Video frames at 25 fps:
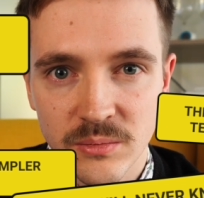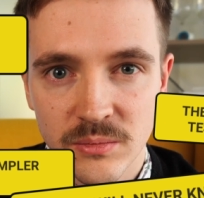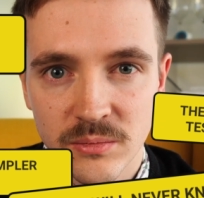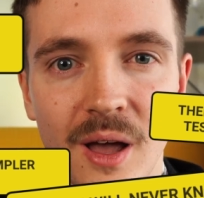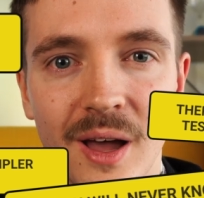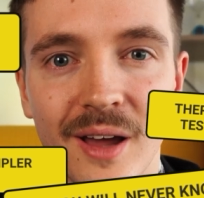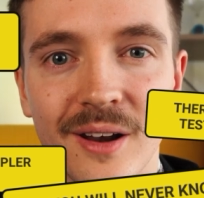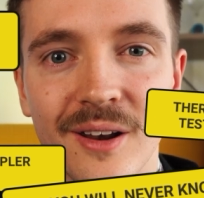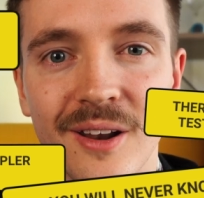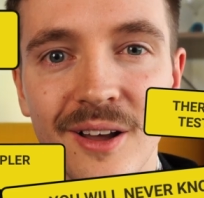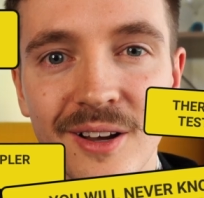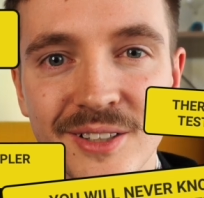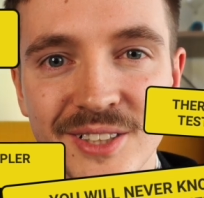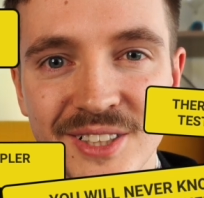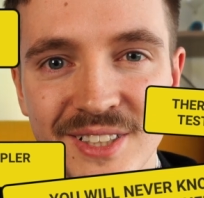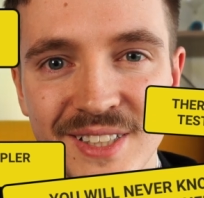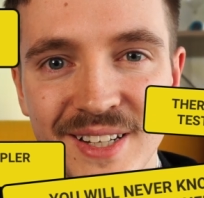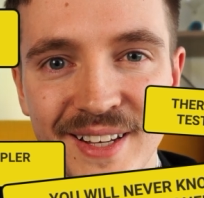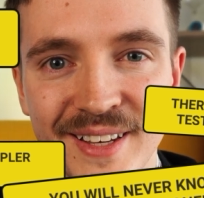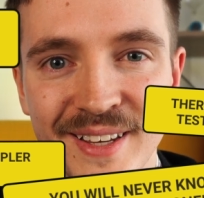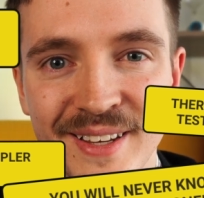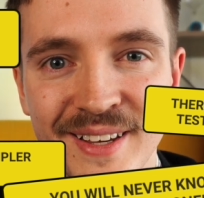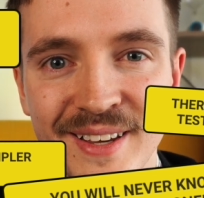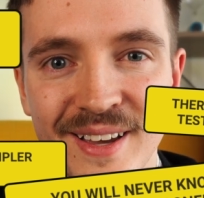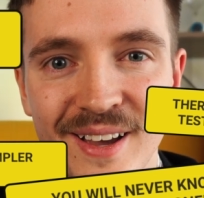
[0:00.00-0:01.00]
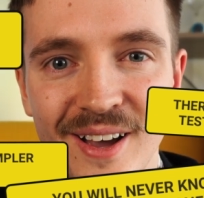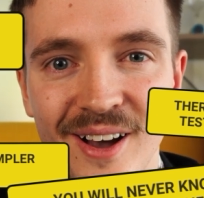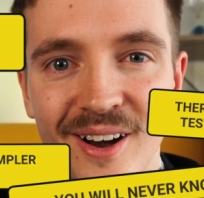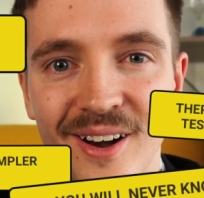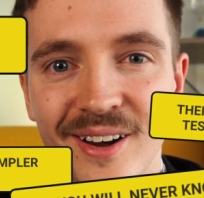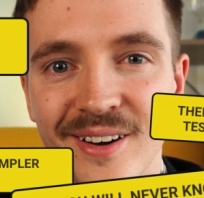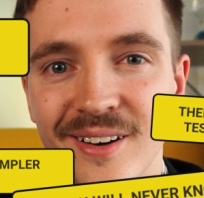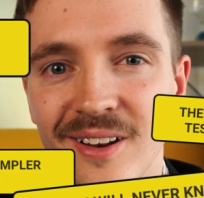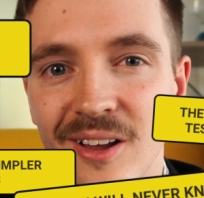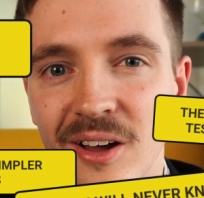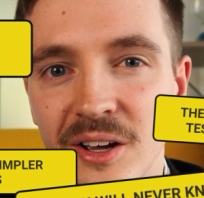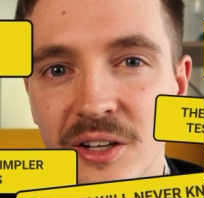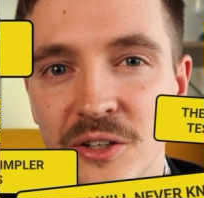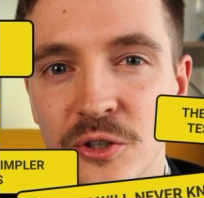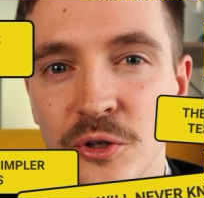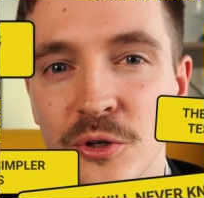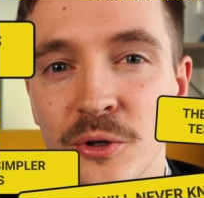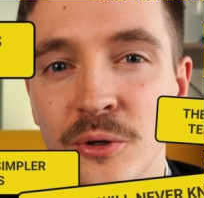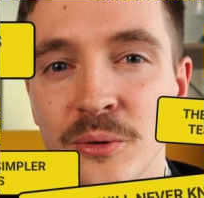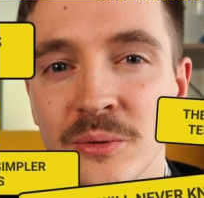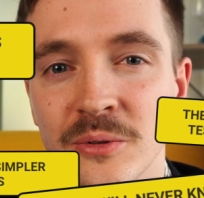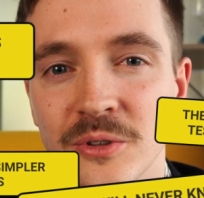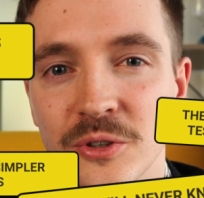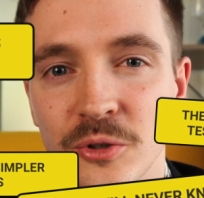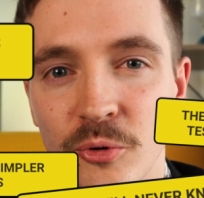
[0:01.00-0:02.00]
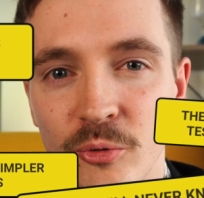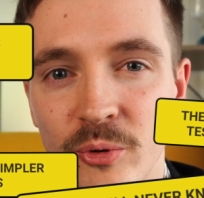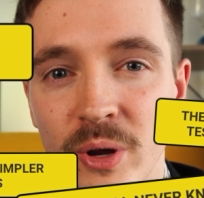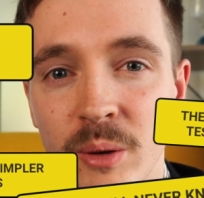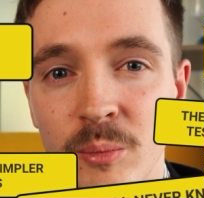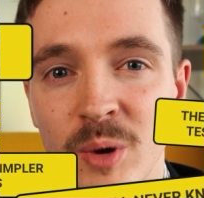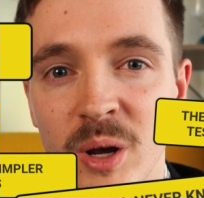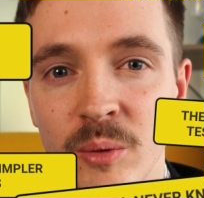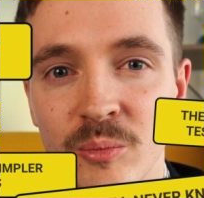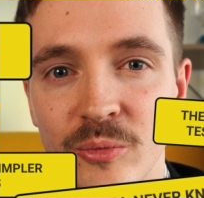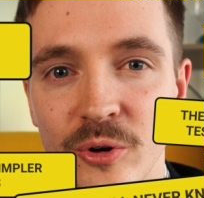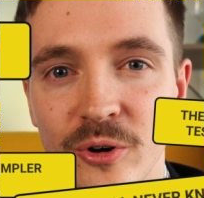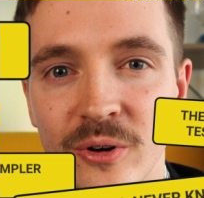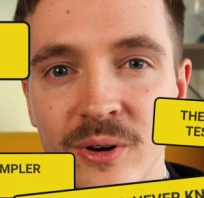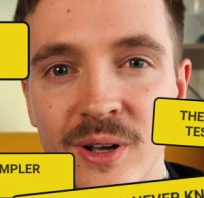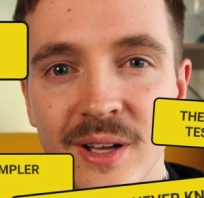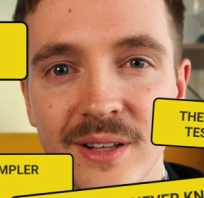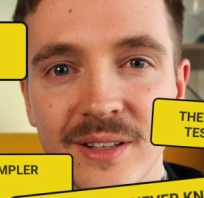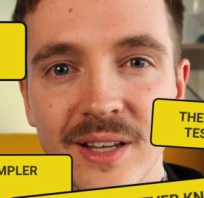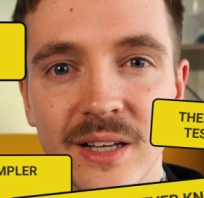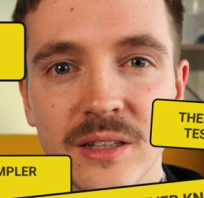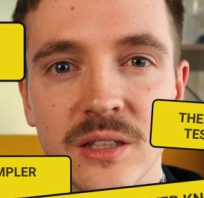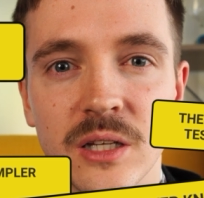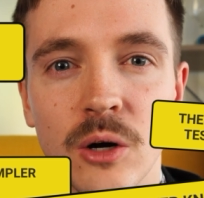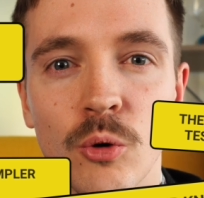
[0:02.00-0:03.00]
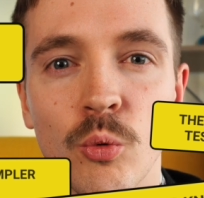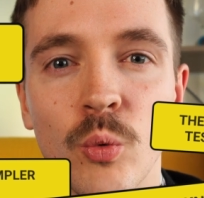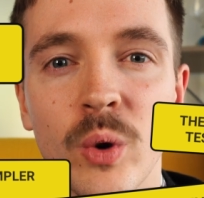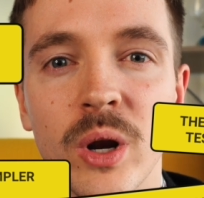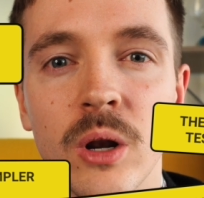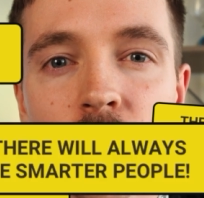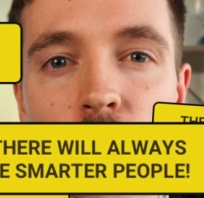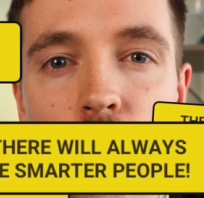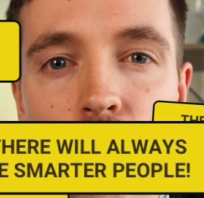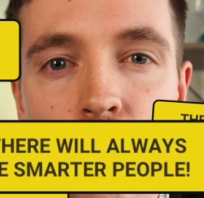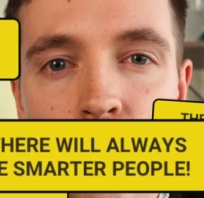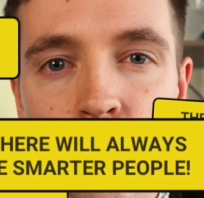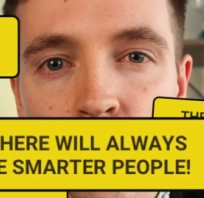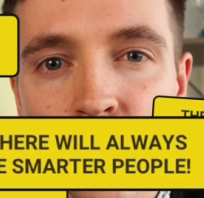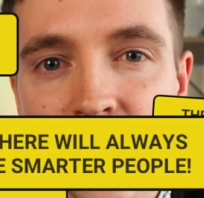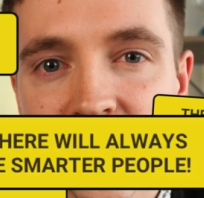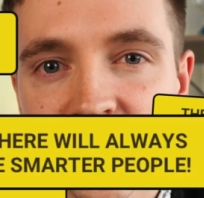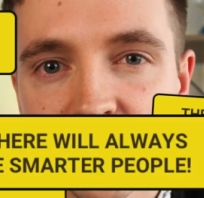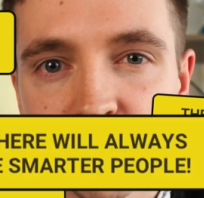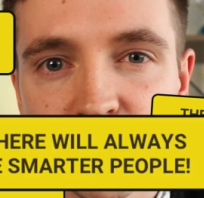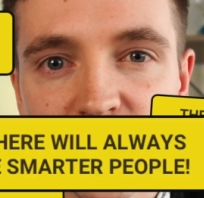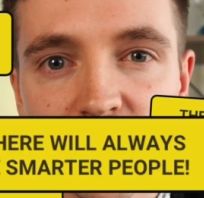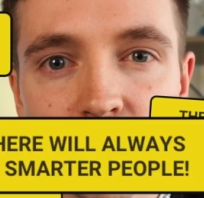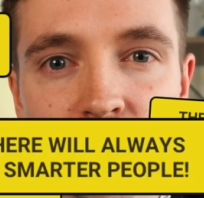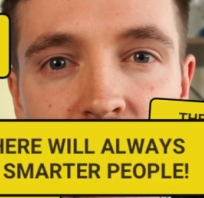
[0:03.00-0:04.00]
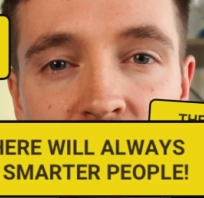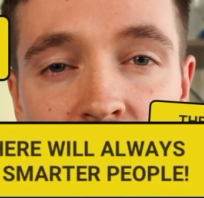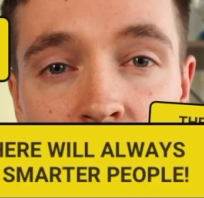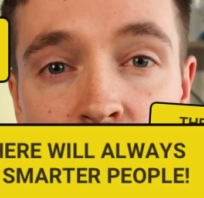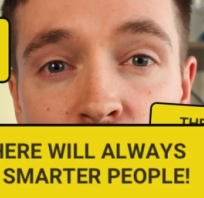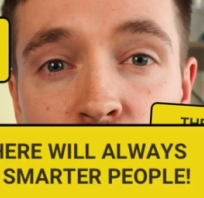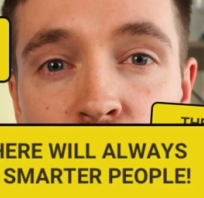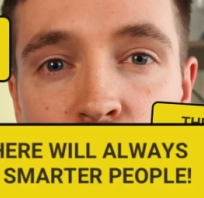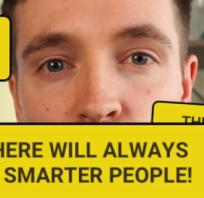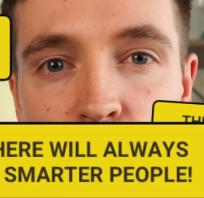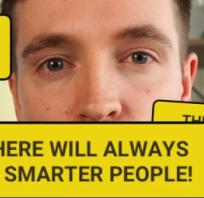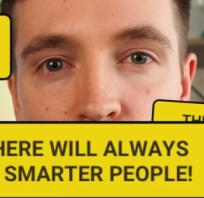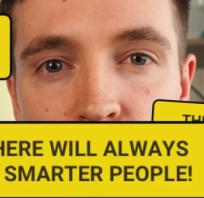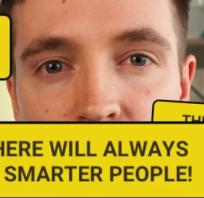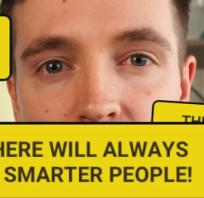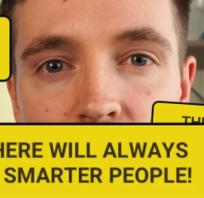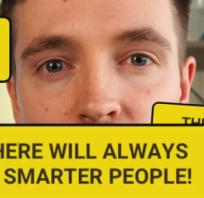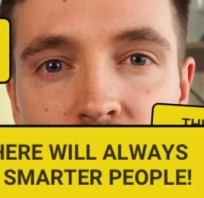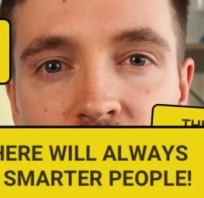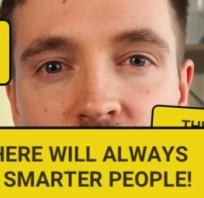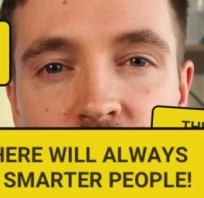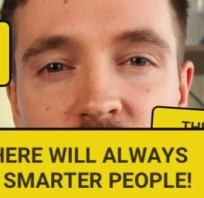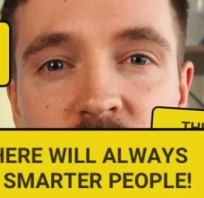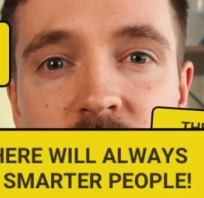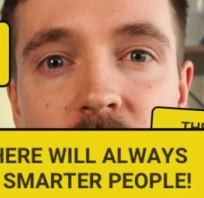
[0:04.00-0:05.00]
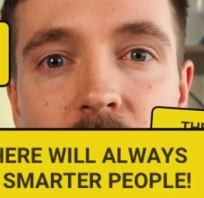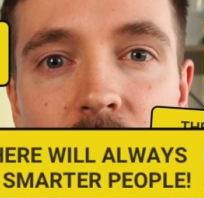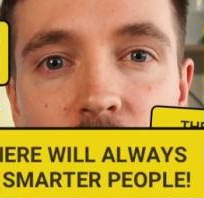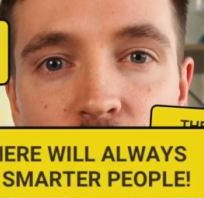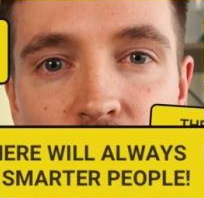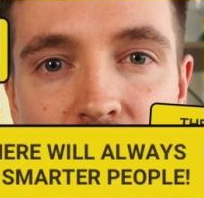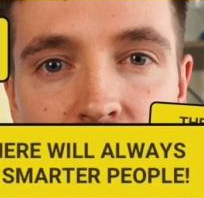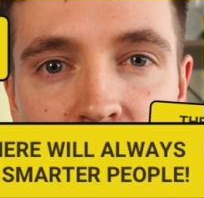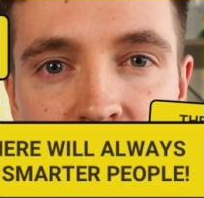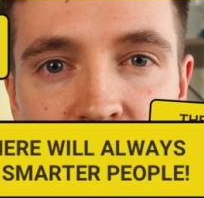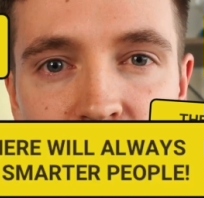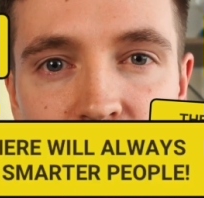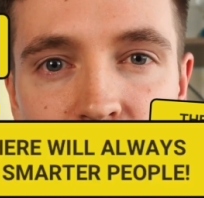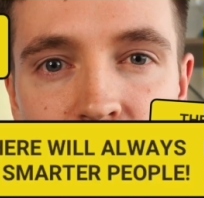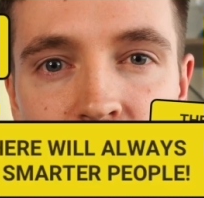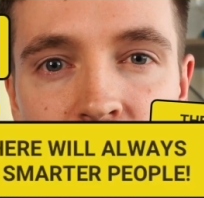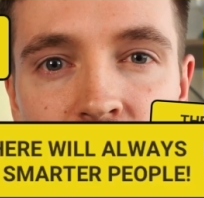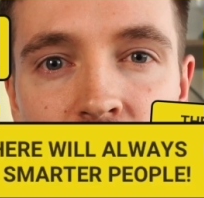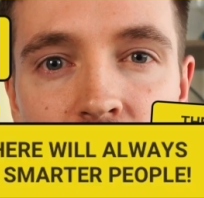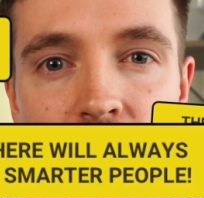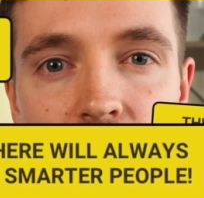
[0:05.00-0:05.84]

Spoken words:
And lastly, I'd like you to remember that there will always be better programmers around you.